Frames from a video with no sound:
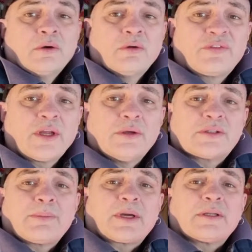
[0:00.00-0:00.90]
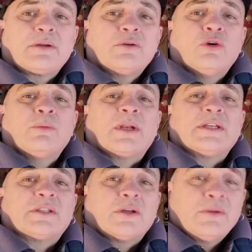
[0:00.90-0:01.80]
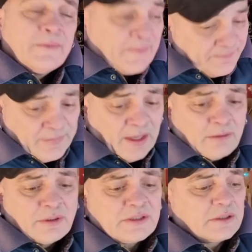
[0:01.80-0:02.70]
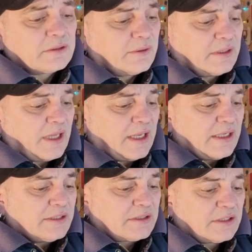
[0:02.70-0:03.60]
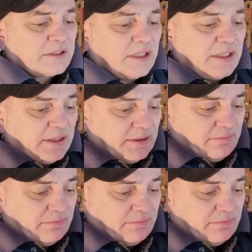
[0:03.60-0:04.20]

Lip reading: review, something I don't normally do. The reason I'm doing that is to see